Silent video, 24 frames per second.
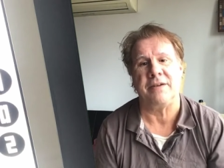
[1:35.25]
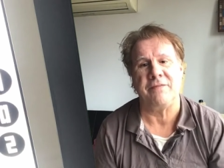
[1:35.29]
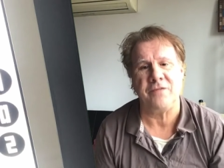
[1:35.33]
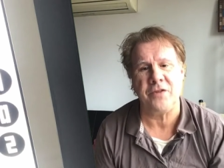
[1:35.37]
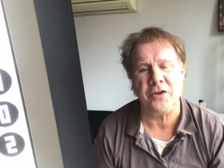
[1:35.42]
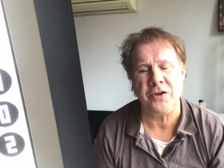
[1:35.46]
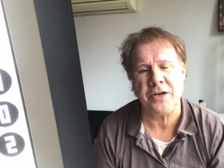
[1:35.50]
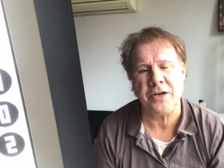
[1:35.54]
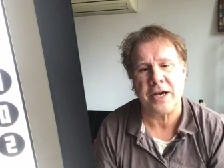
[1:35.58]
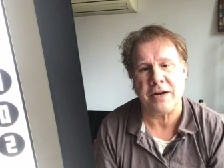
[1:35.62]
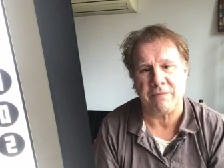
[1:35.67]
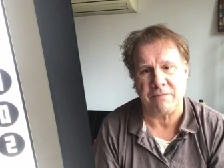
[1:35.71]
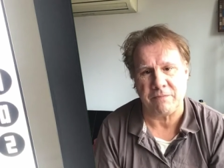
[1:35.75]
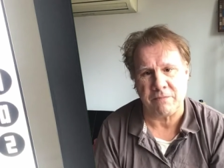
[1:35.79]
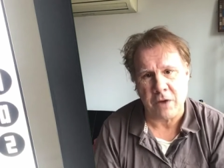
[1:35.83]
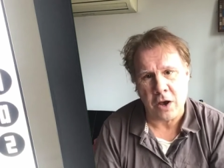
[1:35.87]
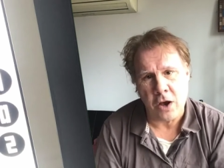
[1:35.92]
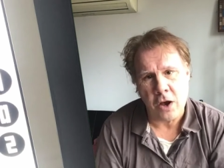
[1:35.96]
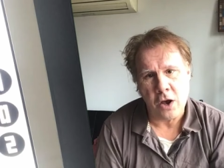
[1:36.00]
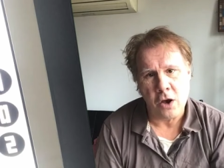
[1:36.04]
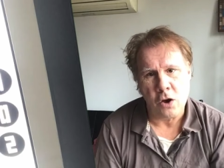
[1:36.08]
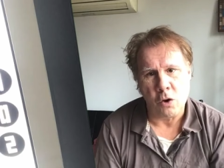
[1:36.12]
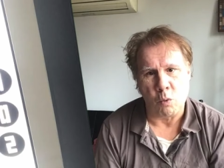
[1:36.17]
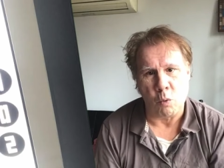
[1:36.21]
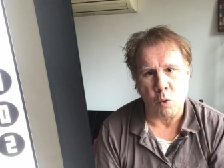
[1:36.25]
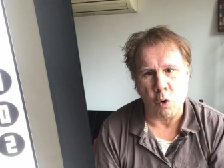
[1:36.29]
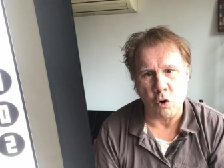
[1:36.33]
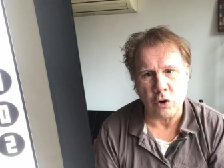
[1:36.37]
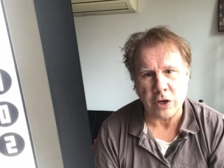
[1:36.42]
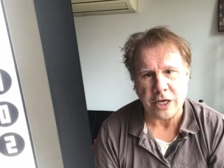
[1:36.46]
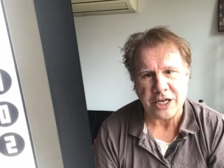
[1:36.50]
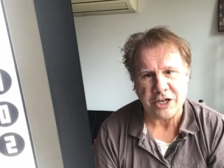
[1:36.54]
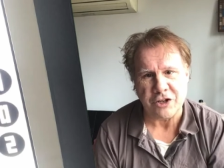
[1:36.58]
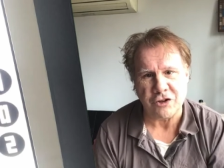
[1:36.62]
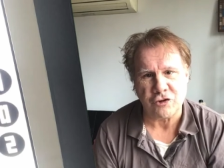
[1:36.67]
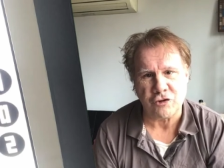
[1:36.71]
If you get
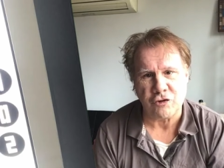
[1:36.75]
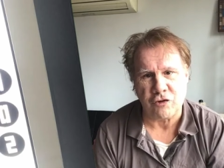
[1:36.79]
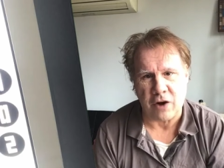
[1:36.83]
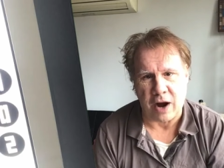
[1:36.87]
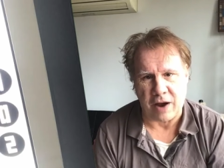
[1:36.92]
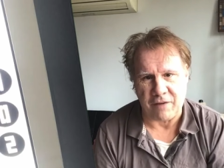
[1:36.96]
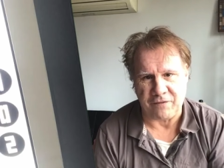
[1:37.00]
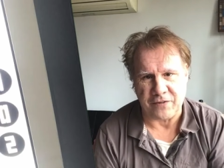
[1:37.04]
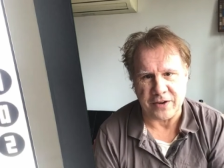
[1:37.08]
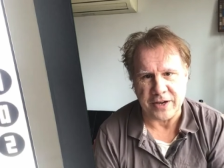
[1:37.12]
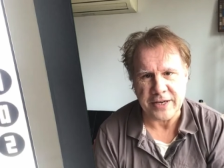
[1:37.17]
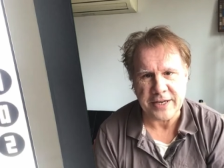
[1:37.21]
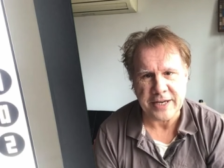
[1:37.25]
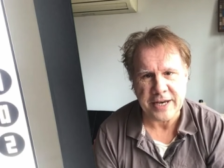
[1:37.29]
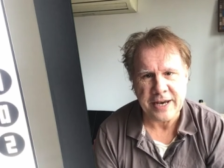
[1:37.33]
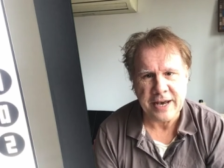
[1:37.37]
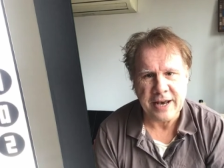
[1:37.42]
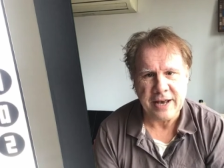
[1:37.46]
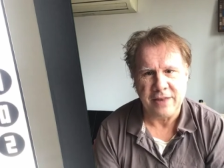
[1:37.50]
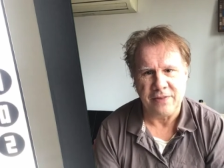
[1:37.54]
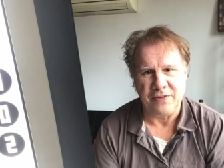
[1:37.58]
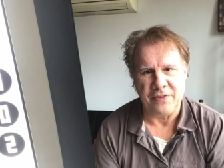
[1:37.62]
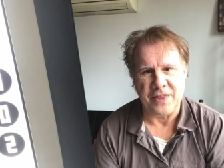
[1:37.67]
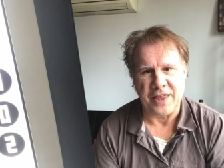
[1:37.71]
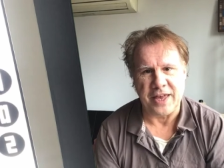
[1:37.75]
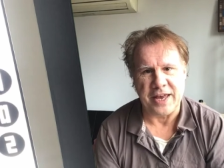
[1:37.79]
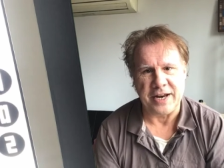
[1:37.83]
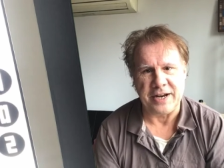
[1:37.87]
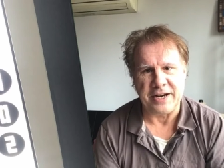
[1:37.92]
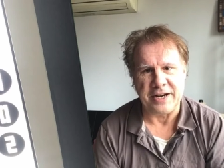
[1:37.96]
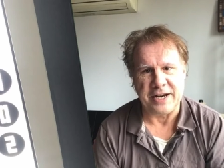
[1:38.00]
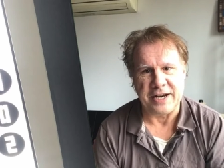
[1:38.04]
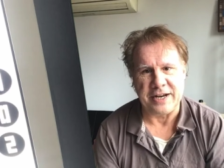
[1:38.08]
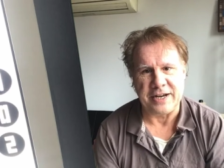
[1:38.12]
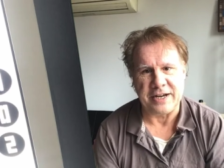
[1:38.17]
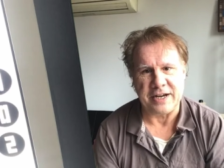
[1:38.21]
walk-in traffic,
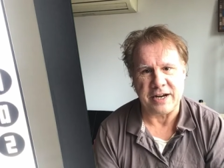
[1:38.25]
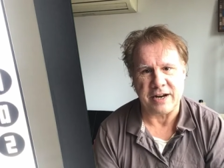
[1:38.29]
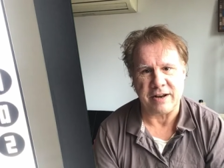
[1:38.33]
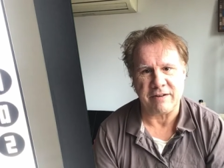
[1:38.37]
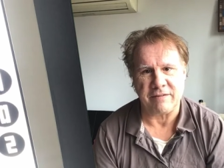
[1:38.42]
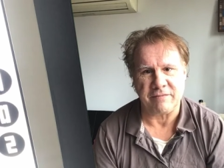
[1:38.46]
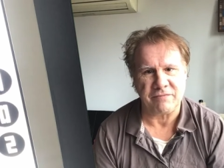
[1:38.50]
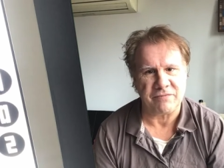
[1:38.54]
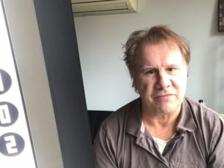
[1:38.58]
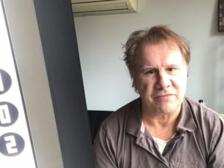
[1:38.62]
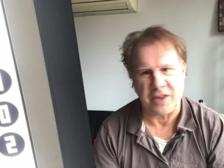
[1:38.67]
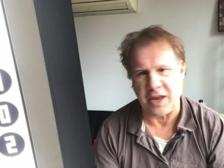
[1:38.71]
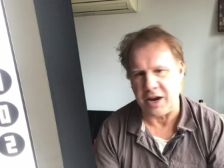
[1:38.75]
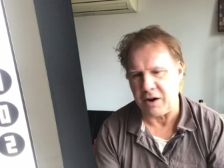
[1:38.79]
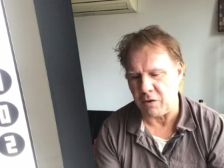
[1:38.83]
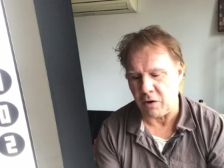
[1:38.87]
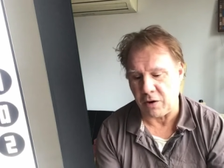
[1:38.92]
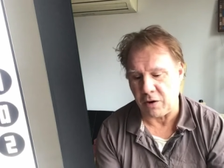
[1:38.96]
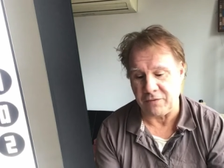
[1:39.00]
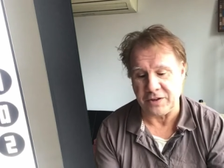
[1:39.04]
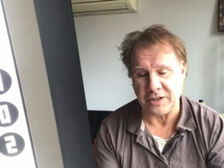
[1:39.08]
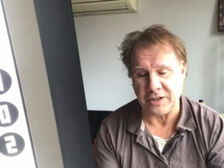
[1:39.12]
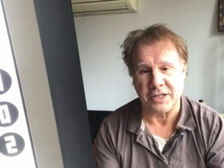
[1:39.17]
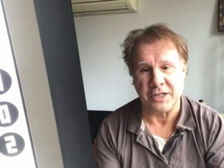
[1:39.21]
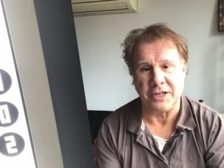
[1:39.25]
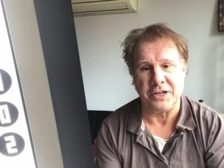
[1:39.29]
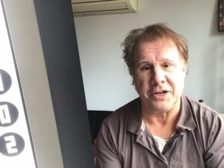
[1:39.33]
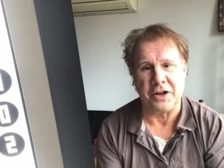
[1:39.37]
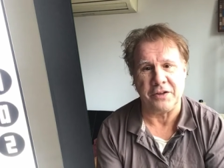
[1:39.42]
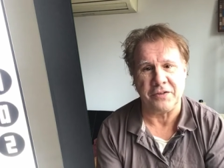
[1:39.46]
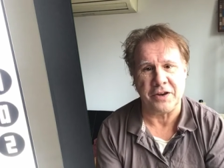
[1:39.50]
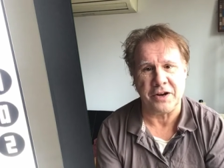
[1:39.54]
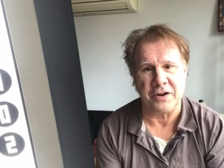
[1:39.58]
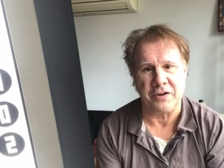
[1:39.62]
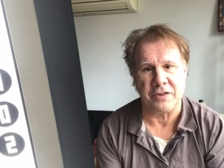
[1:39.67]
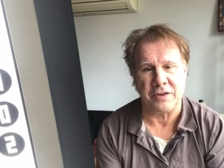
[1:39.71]
then they're obviously
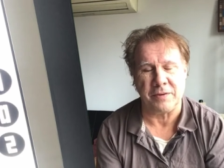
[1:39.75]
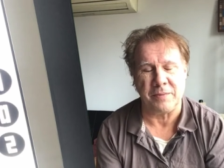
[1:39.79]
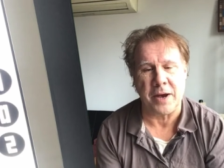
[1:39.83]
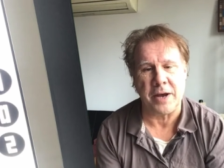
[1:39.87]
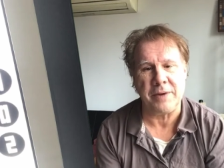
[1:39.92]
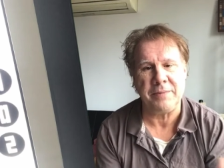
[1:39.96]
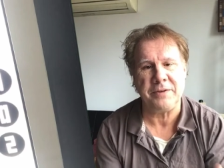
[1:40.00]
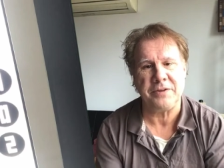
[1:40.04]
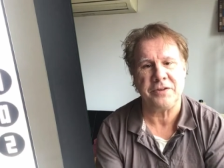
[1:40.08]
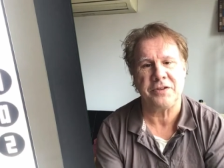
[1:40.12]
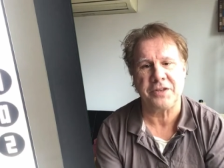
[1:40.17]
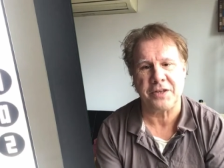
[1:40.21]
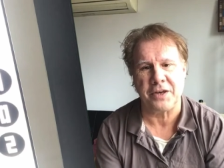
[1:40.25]
not there at the moment.